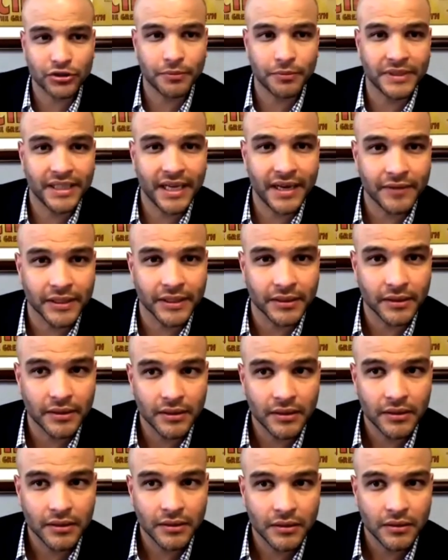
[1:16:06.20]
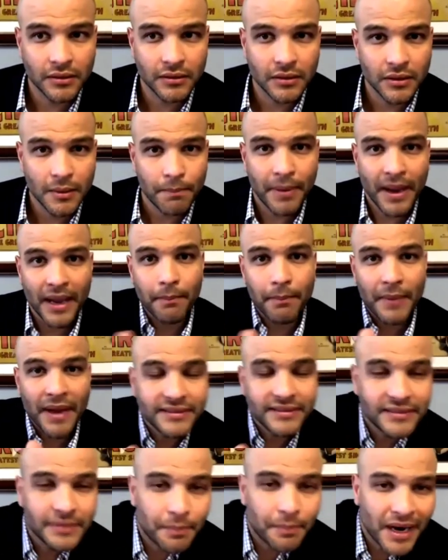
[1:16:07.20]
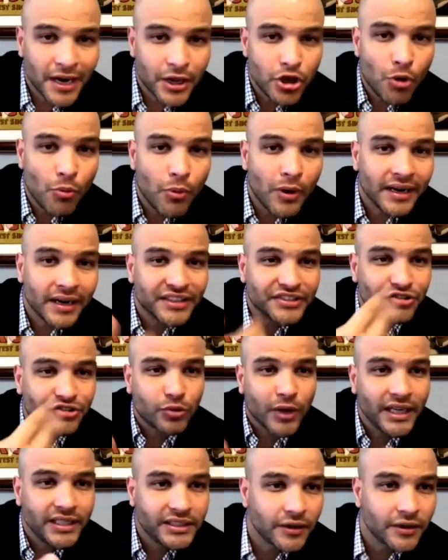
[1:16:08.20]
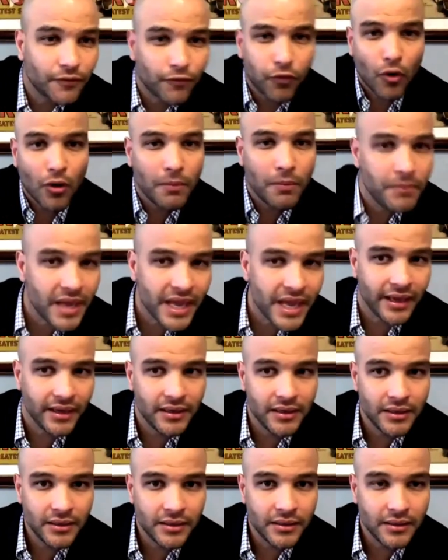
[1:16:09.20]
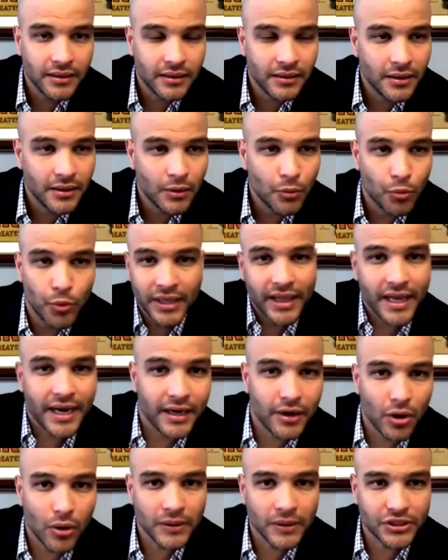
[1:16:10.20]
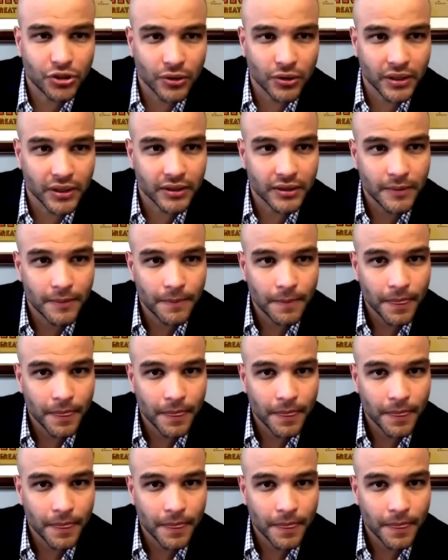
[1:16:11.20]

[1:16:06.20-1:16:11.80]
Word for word: Pedro Bet-David. Matt, Matt you were a stranger for me. We didn't know each other.